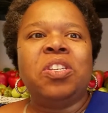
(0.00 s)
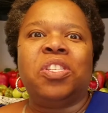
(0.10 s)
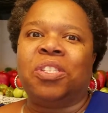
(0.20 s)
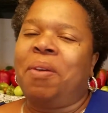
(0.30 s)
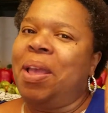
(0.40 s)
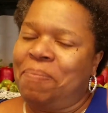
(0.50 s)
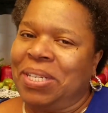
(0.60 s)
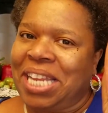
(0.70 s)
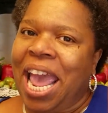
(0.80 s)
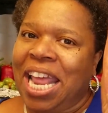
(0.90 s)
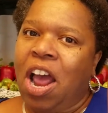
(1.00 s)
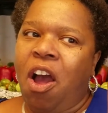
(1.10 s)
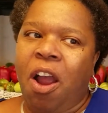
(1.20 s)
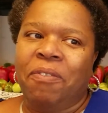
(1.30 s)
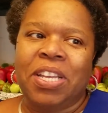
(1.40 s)
sweet potato
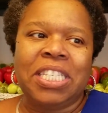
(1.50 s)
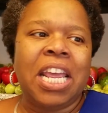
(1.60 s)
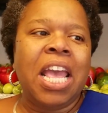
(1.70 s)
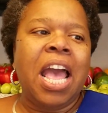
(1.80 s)
harvest.